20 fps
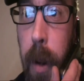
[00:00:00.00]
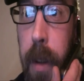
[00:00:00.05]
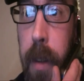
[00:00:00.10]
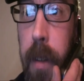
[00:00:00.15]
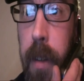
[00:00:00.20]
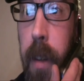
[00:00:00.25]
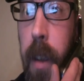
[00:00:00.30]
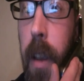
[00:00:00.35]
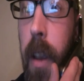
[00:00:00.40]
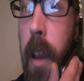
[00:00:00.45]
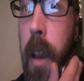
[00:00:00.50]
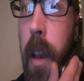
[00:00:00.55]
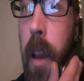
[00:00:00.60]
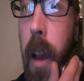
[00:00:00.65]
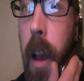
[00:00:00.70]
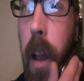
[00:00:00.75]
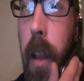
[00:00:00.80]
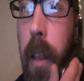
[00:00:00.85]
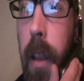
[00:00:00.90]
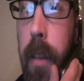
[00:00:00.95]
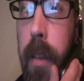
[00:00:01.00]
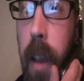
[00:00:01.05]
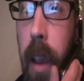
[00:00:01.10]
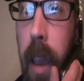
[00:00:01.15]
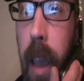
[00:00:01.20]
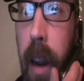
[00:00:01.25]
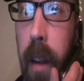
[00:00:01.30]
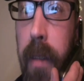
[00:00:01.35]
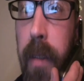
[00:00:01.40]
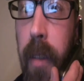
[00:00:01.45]
Voice unless
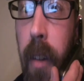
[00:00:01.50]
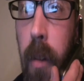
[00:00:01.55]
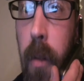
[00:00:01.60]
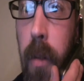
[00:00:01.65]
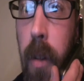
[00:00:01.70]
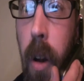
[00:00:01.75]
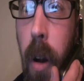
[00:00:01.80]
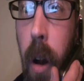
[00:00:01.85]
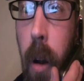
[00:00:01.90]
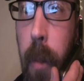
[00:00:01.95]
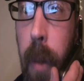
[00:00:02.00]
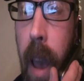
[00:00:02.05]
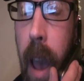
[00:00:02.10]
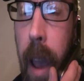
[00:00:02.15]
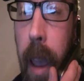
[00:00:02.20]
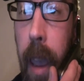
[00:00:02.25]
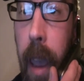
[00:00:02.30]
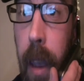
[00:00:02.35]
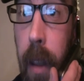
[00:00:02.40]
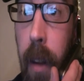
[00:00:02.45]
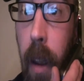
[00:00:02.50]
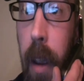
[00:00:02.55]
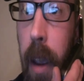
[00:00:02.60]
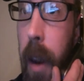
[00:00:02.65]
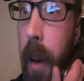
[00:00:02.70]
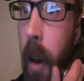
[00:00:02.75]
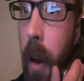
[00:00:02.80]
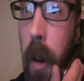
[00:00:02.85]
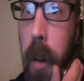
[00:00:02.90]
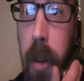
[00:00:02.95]
I get a phone call back,
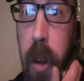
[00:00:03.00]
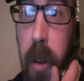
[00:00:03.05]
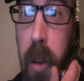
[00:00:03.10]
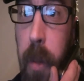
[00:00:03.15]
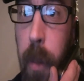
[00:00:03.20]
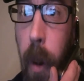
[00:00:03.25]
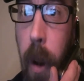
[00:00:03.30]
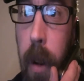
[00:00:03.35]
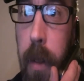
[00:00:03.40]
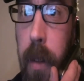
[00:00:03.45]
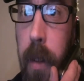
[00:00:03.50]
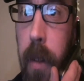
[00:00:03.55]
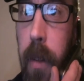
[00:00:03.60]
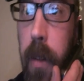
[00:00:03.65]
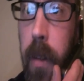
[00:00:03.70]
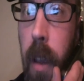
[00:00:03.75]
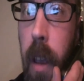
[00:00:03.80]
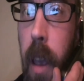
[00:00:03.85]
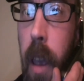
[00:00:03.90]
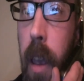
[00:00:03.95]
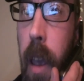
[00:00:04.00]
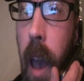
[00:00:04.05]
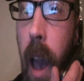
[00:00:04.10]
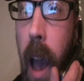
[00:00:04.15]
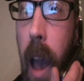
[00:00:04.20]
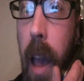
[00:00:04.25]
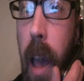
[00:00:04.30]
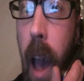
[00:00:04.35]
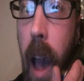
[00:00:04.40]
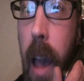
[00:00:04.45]
and all your sponsors.
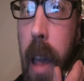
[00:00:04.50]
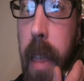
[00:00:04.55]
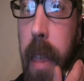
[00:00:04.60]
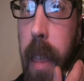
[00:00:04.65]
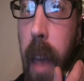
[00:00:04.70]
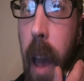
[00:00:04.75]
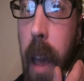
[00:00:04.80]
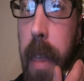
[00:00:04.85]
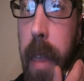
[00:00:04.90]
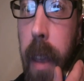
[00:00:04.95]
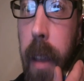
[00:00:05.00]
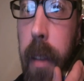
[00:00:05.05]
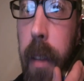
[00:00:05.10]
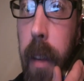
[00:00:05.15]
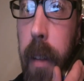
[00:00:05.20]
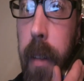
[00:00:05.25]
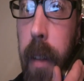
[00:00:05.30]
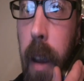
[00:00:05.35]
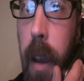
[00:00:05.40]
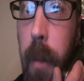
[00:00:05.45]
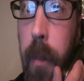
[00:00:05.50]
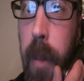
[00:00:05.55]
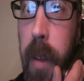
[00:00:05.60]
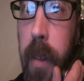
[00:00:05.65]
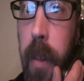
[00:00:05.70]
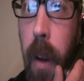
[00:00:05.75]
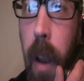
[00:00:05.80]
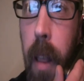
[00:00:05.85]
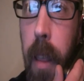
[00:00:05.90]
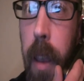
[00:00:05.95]
I think that
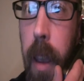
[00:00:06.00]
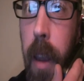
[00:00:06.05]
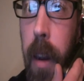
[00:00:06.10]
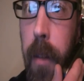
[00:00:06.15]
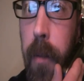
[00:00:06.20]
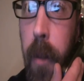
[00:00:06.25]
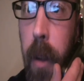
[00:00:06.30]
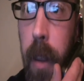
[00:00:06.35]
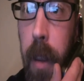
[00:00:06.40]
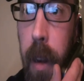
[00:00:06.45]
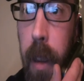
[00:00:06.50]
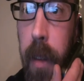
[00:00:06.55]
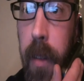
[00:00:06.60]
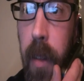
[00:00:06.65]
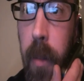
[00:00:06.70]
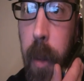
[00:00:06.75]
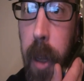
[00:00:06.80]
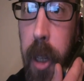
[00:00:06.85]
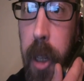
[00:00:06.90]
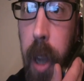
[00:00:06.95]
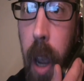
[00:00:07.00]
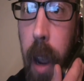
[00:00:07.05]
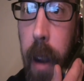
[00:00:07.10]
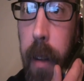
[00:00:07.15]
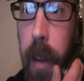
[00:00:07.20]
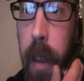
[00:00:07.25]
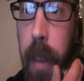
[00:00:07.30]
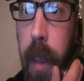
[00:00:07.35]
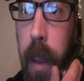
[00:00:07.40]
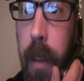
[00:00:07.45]
Mr. Elliott really needs to be
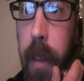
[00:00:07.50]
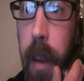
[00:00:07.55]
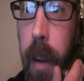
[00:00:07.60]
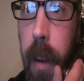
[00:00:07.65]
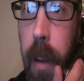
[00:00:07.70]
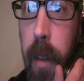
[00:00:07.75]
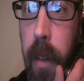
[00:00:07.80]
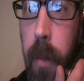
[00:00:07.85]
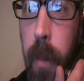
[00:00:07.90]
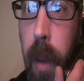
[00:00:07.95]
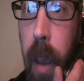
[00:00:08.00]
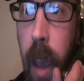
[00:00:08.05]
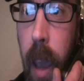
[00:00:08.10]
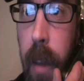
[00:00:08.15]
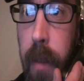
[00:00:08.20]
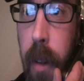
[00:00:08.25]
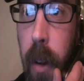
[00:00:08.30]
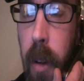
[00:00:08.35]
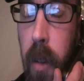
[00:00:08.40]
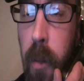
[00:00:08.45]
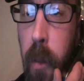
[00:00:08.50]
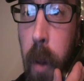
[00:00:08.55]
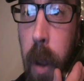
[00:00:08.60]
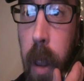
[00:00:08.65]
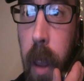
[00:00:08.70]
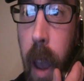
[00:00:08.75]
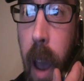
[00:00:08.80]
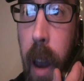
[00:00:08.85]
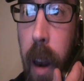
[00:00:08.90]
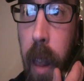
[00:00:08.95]
checked. I think that his behavior is
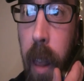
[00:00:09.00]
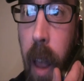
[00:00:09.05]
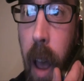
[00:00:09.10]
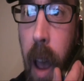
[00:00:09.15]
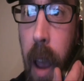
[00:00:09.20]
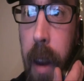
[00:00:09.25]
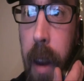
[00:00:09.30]
really out of